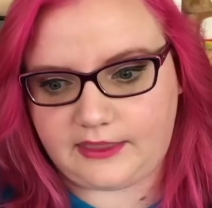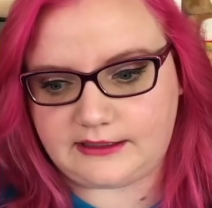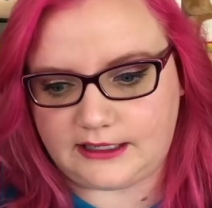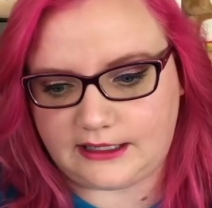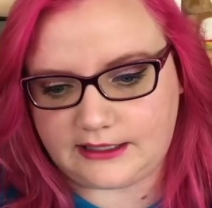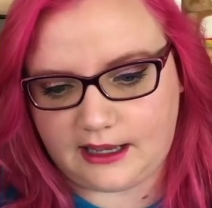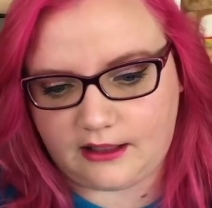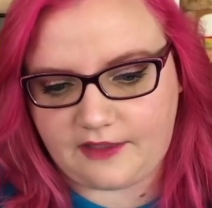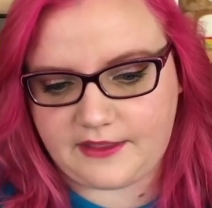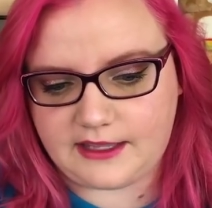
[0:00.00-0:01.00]
the detail
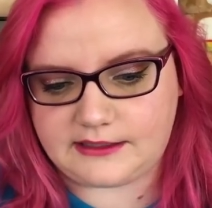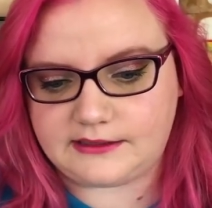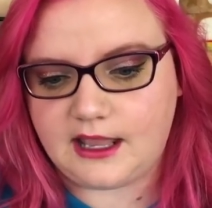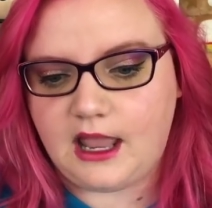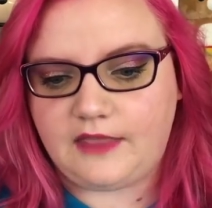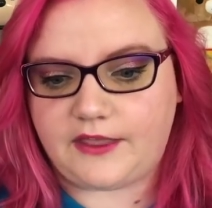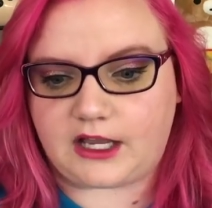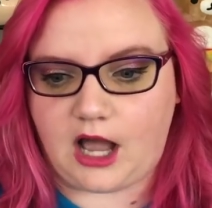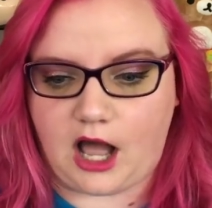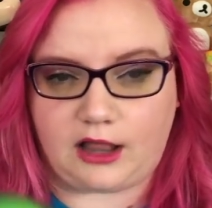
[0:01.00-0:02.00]
on this, the
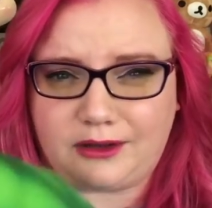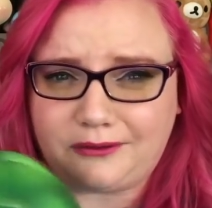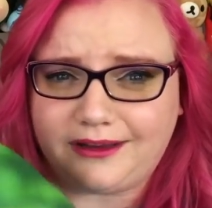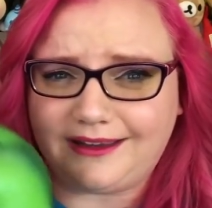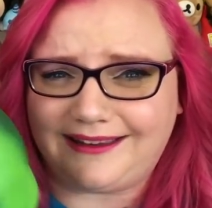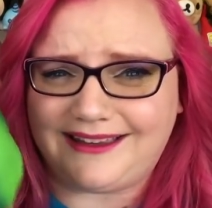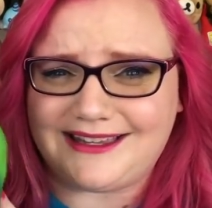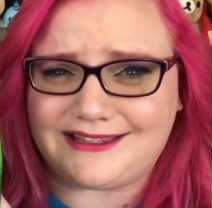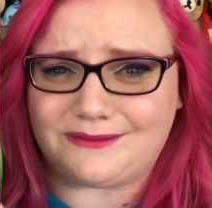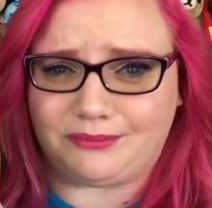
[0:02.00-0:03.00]
coloring
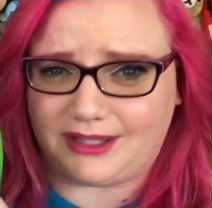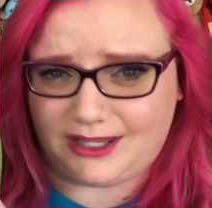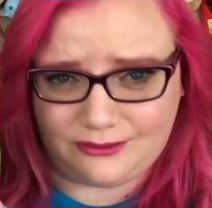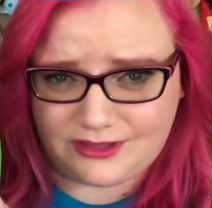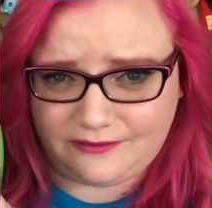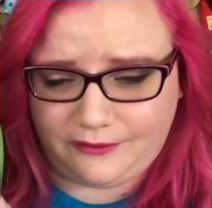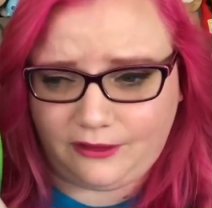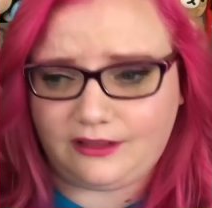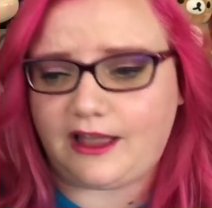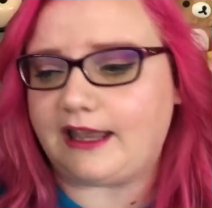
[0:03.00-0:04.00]
is
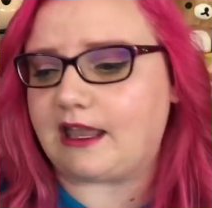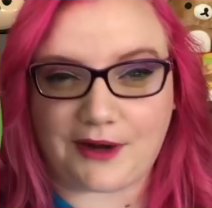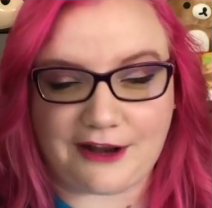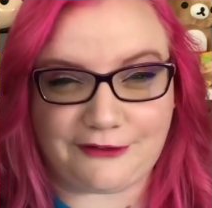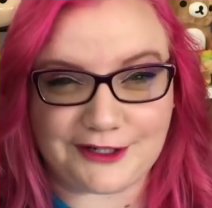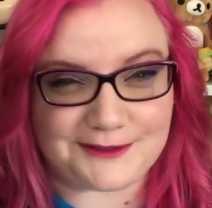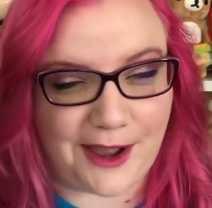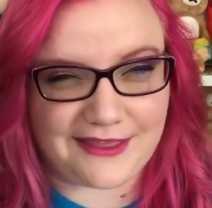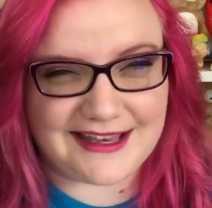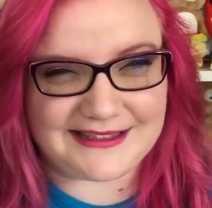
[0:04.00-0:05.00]
beautiful. Like when I first
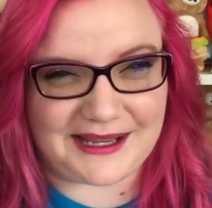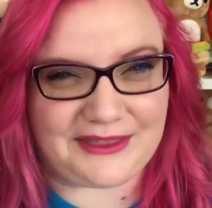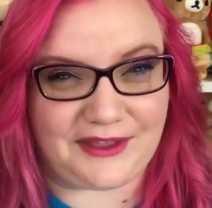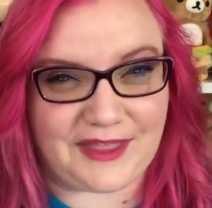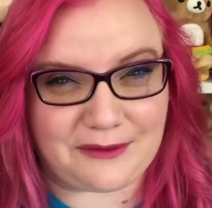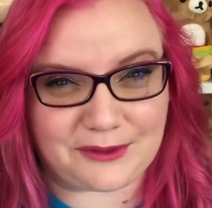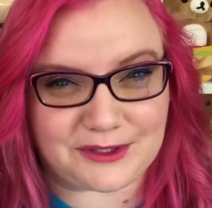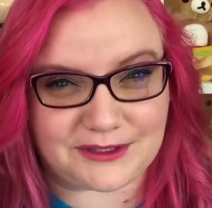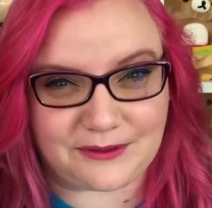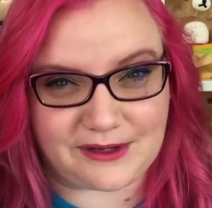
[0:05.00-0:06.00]
saw these, I thought they were
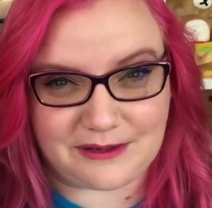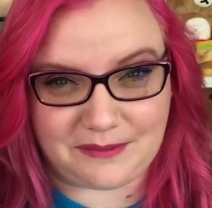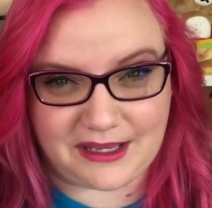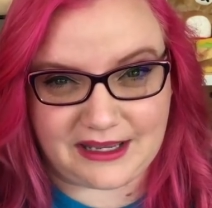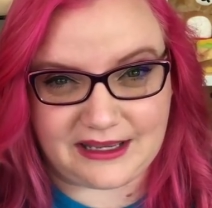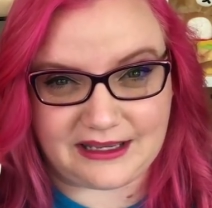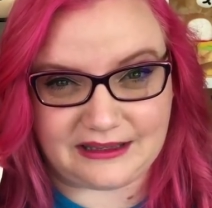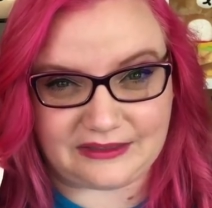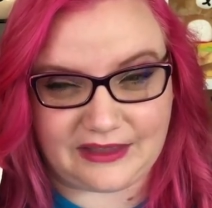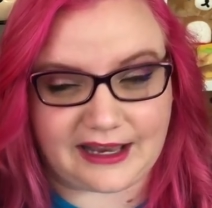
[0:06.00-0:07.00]
just going to be
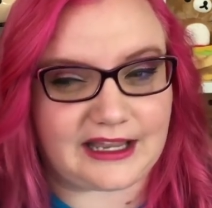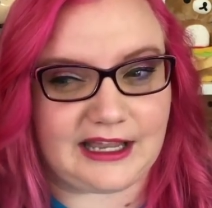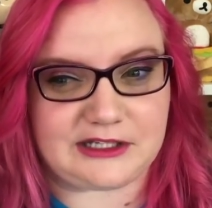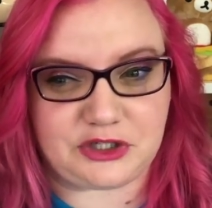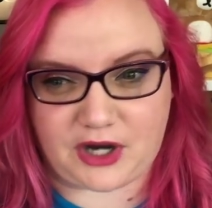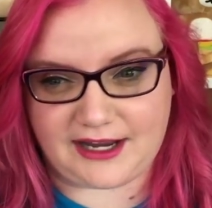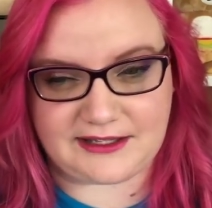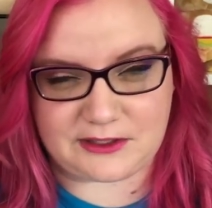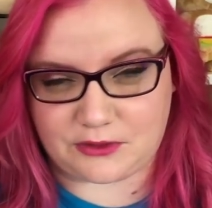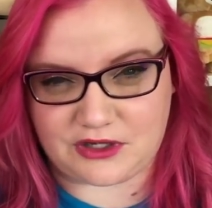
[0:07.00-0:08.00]
like a
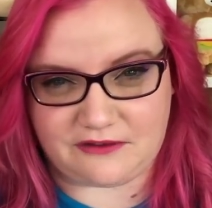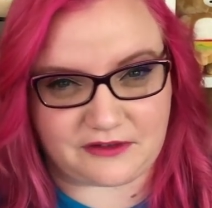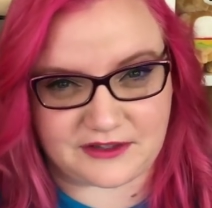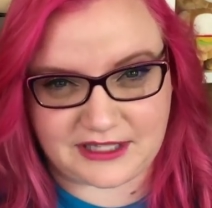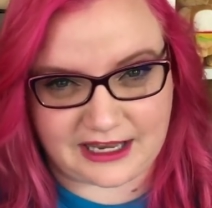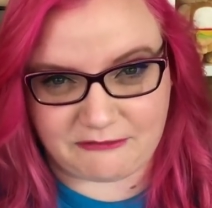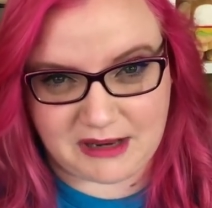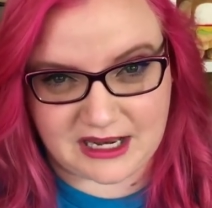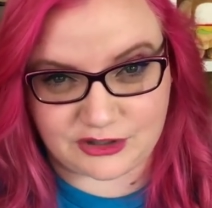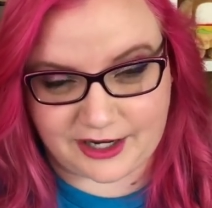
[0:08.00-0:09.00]
giant squishy for the sake of
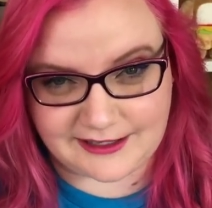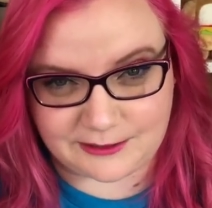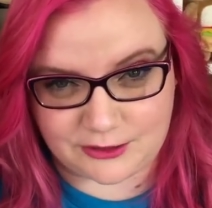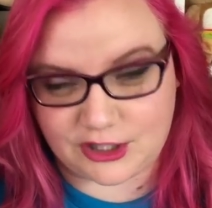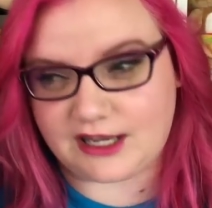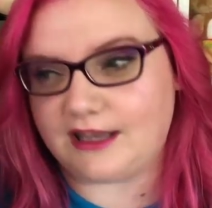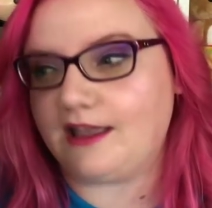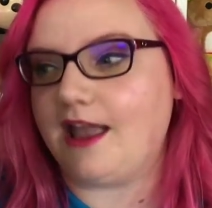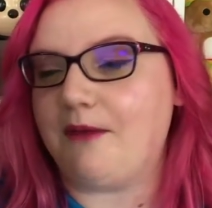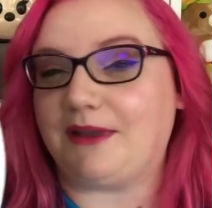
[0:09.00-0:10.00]
being a giant squishy.
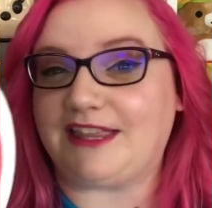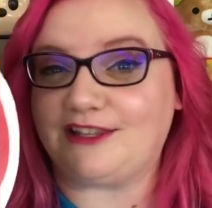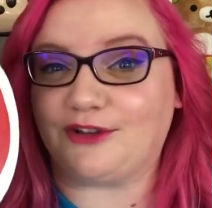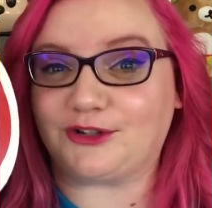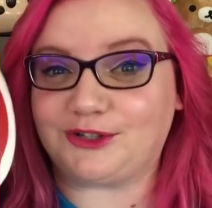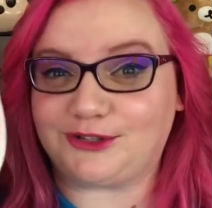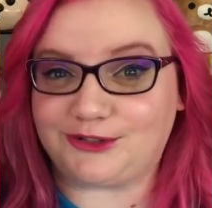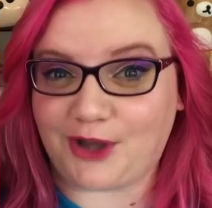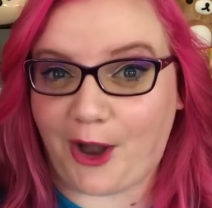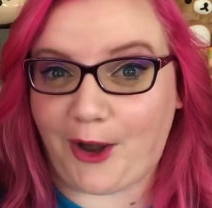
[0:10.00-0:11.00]
But these are
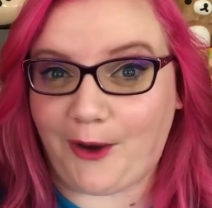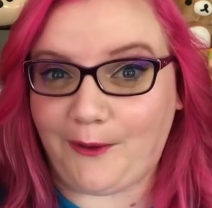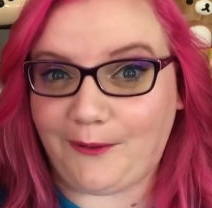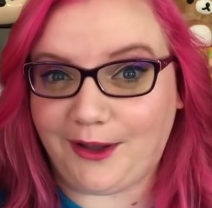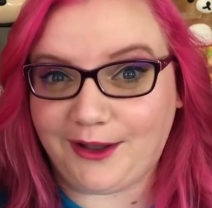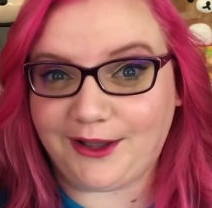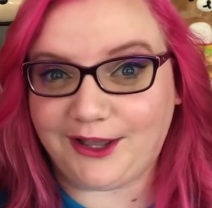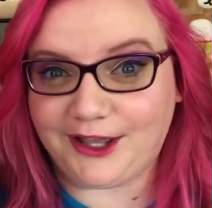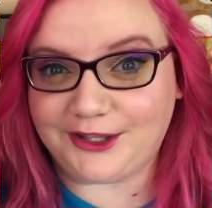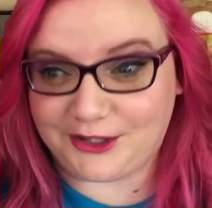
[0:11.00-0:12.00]
so
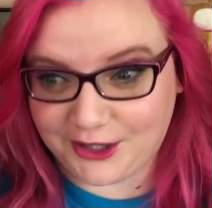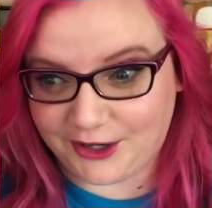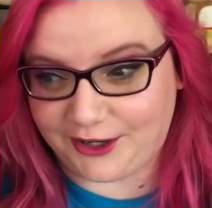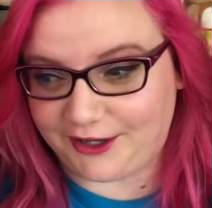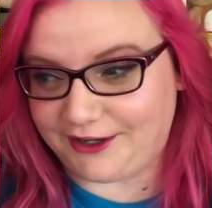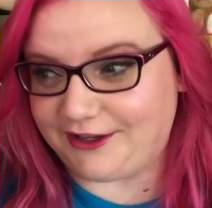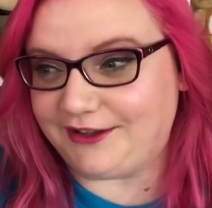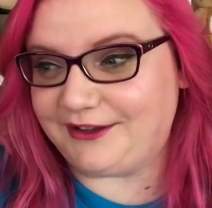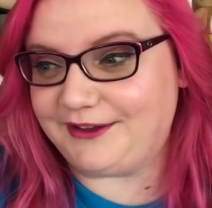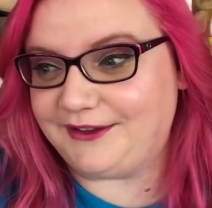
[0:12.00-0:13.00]
good.
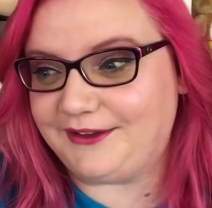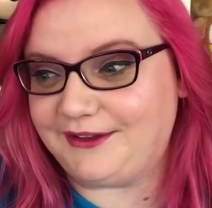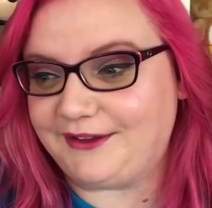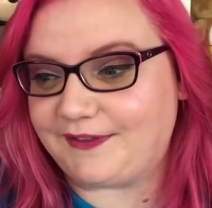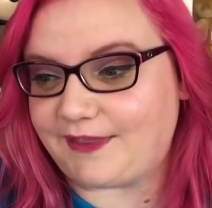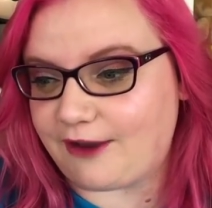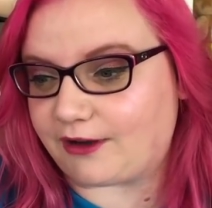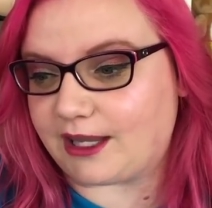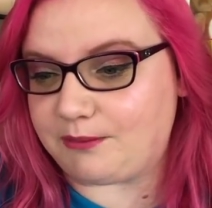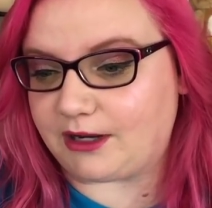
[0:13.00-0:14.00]
They
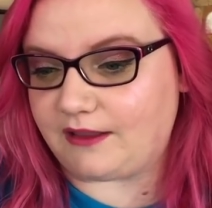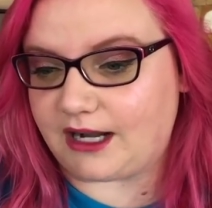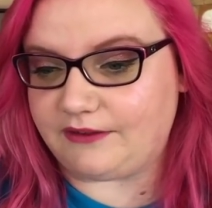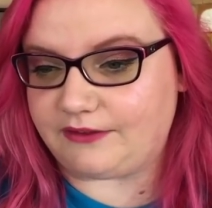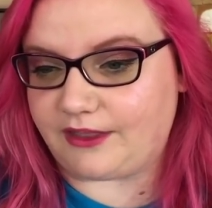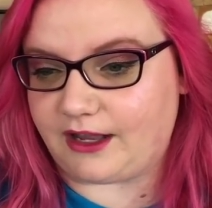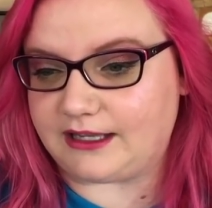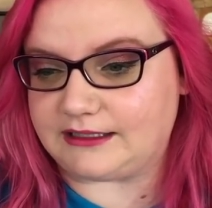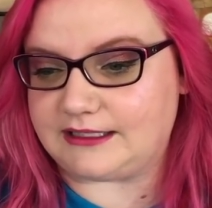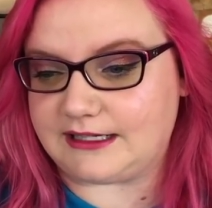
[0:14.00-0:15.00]
really put a lot of thought
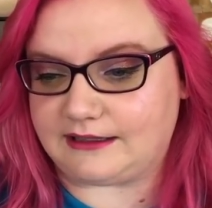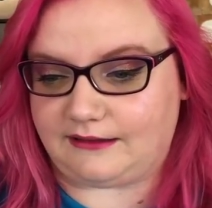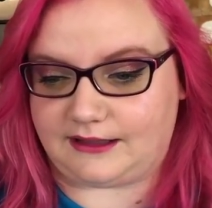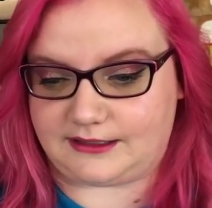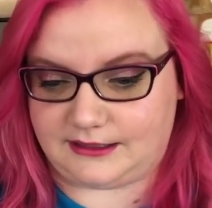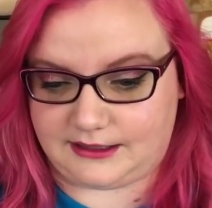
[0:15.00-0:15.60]
and detail into